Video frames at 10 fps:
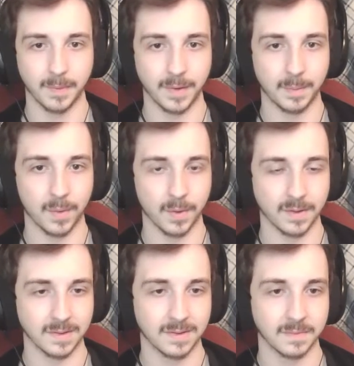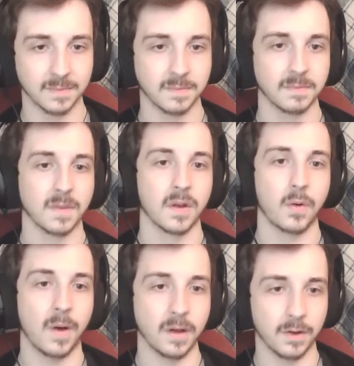important,
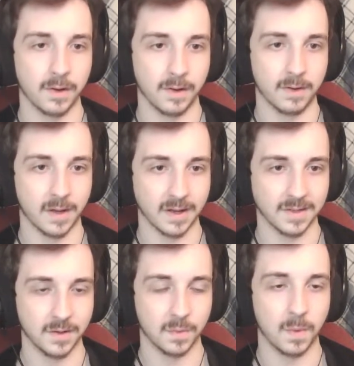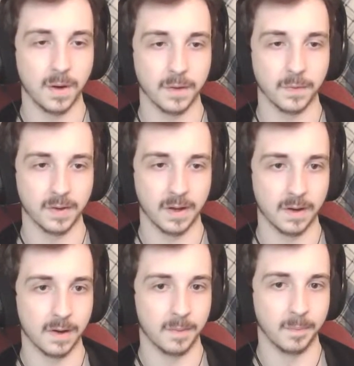quite good. Like, I still want it for Danielle.